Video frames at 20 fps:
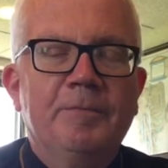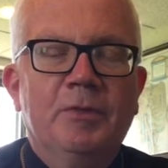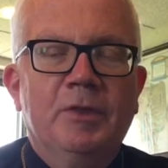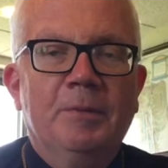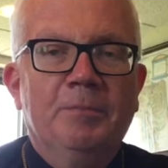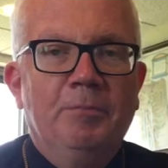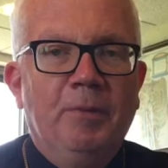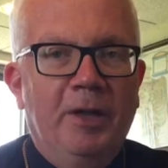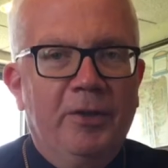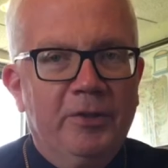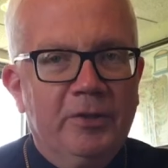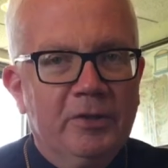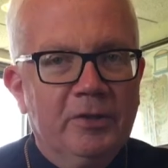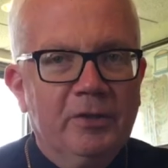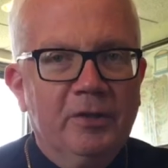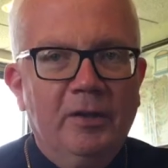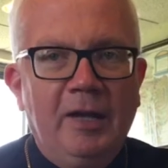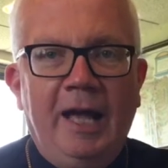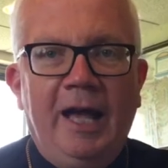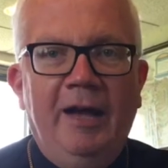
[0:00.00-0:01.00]
the
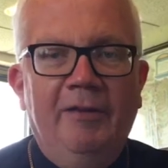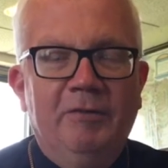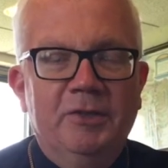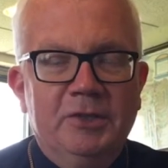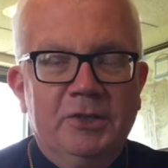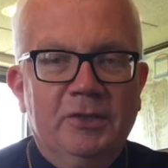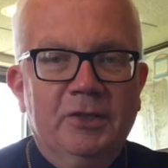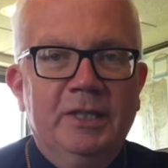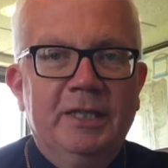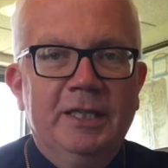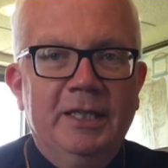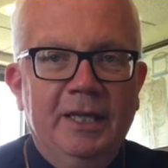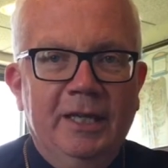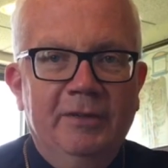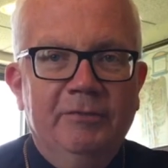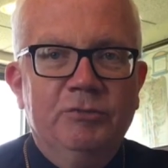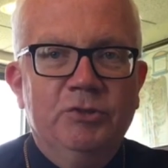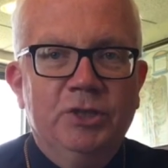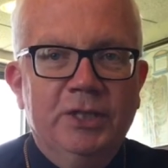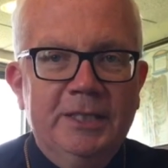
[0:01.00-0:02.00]
mother, obviously,
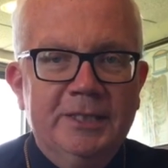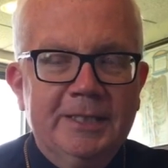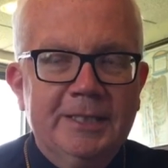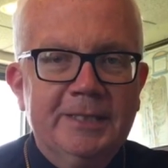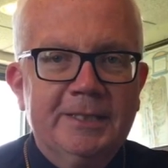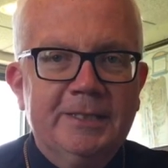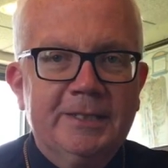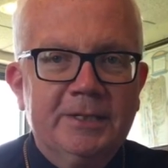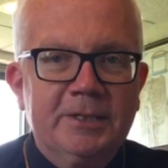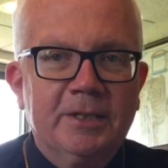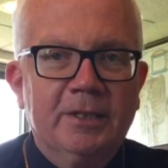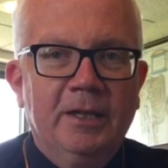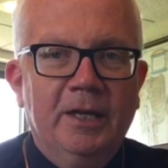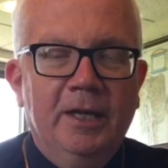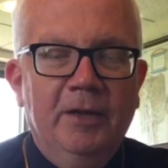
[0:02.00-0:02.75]
of Jesus,